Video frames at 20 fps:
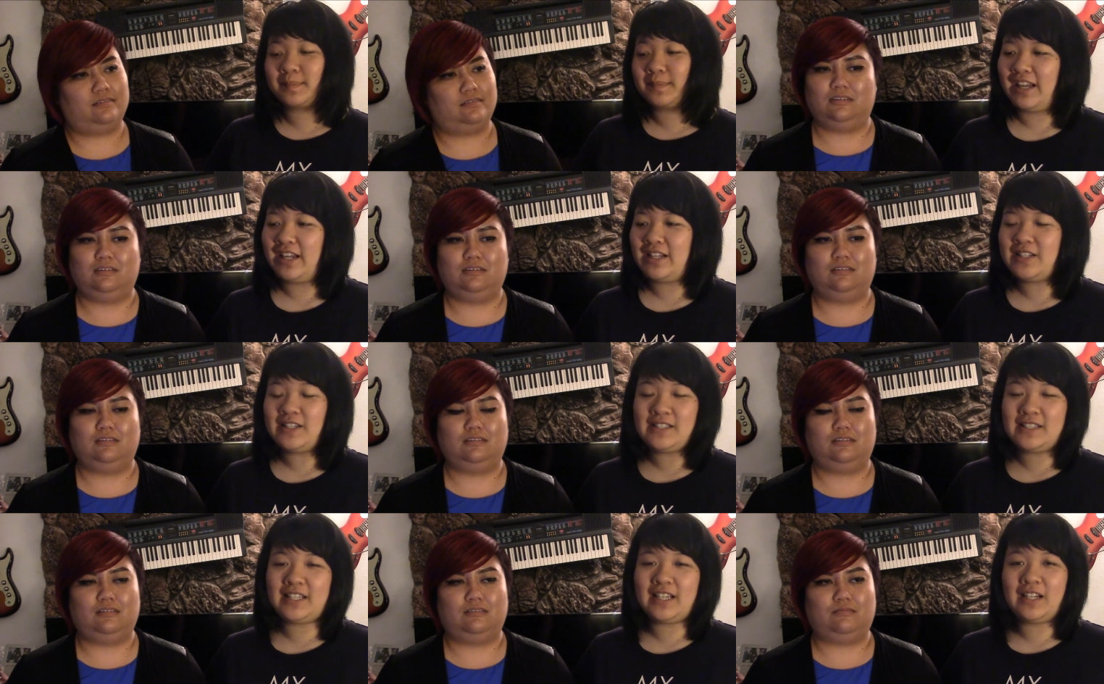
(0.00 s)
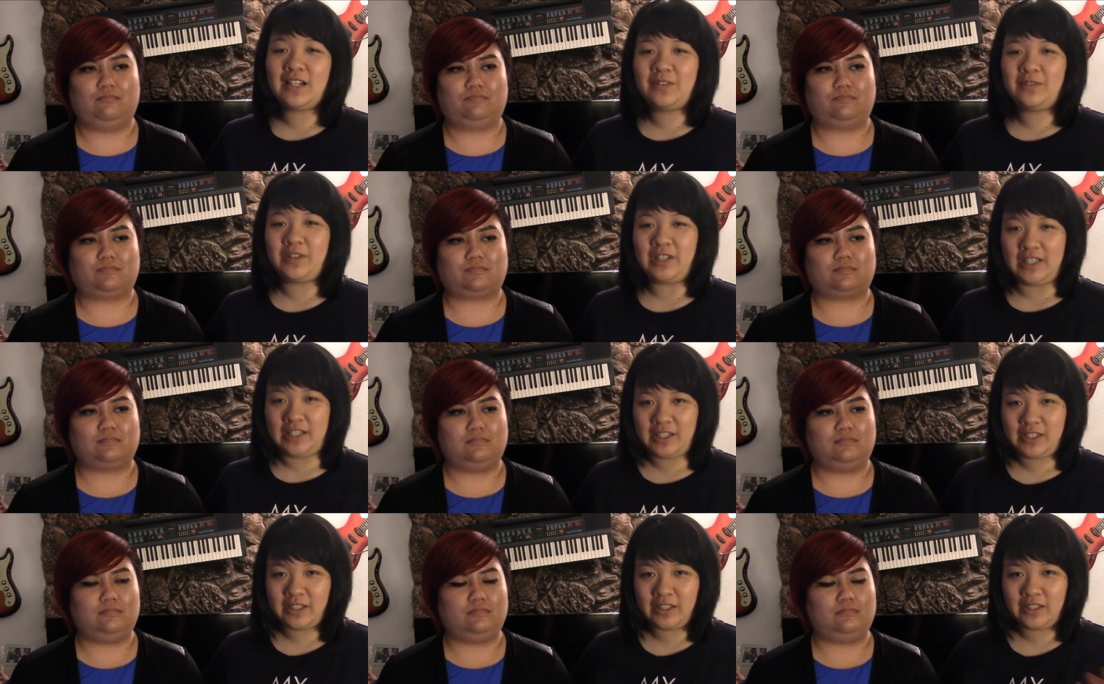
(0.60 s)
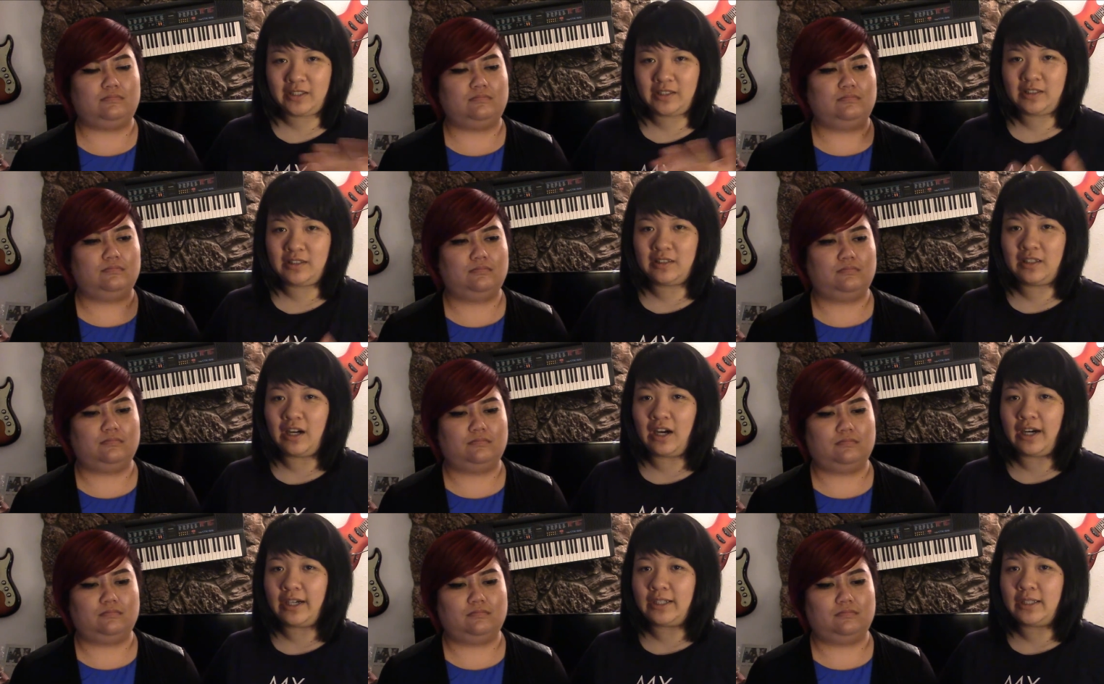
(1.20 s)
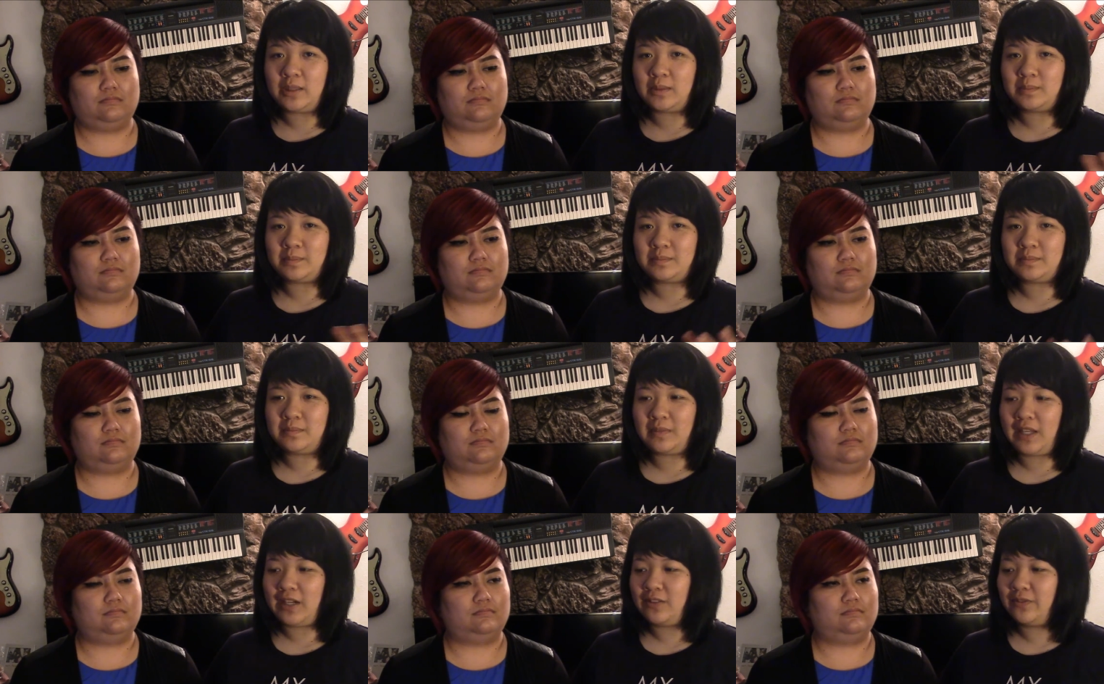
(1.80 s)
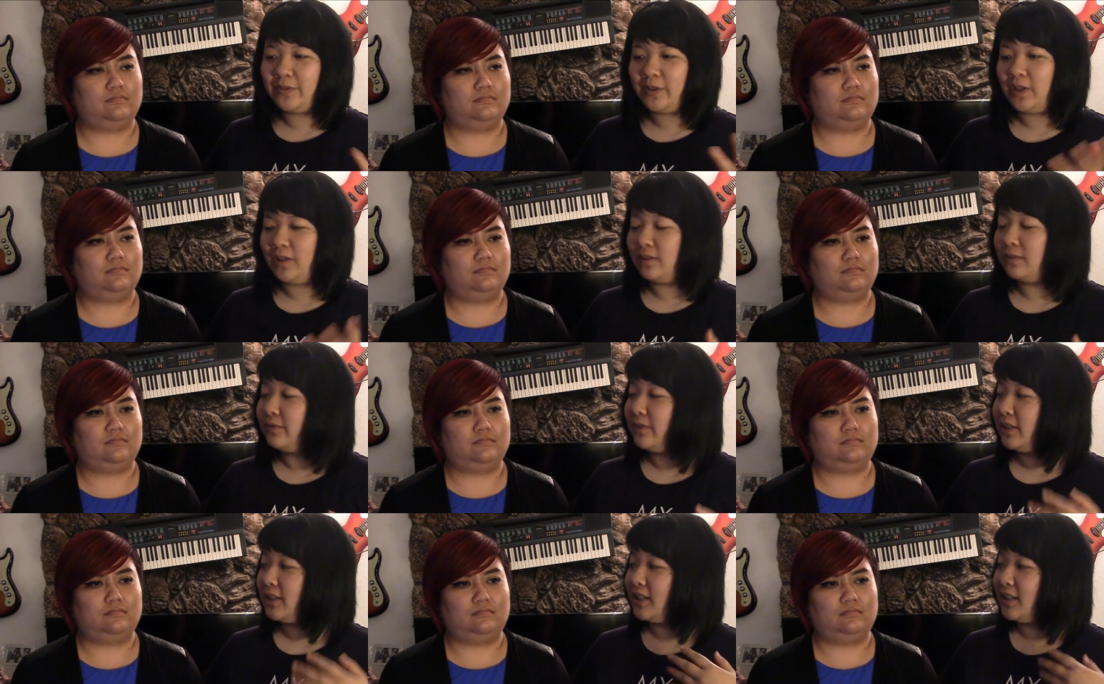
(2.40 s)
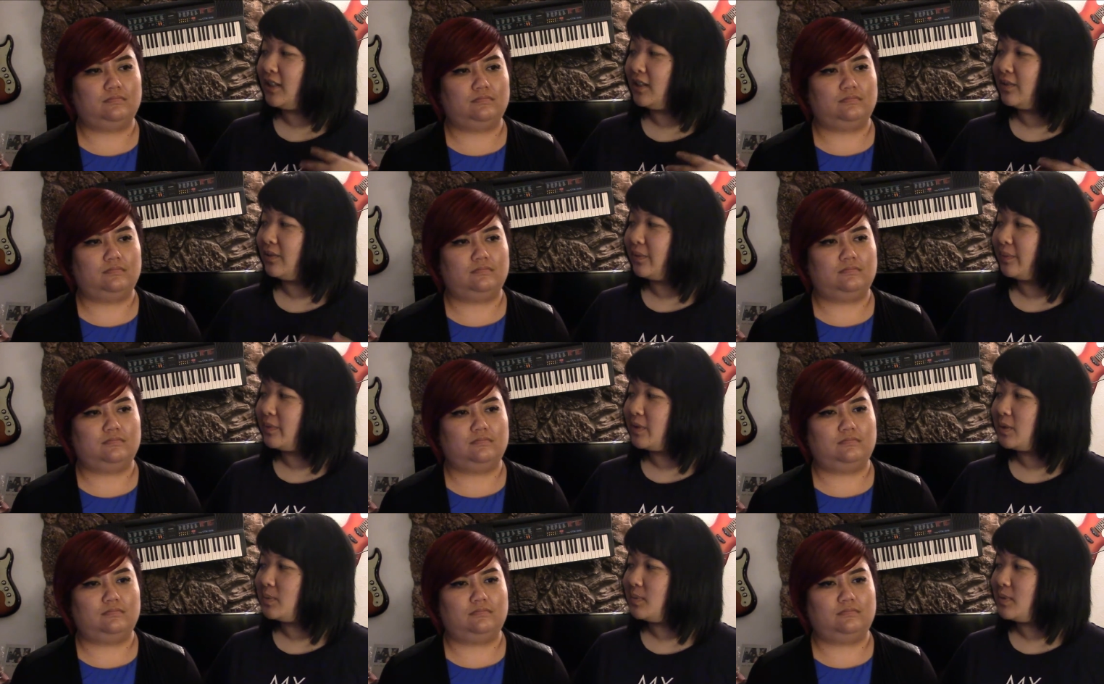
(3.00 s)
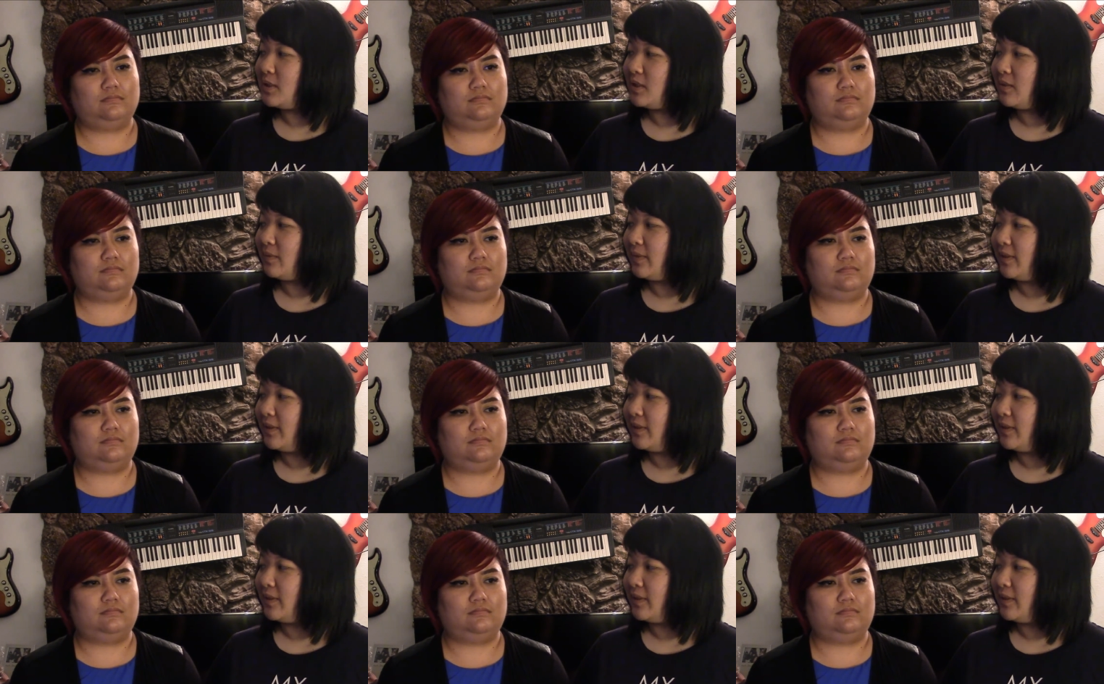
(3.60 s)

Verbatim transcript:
Speaker 1: I just get a really good autumn, like fall feeling from this music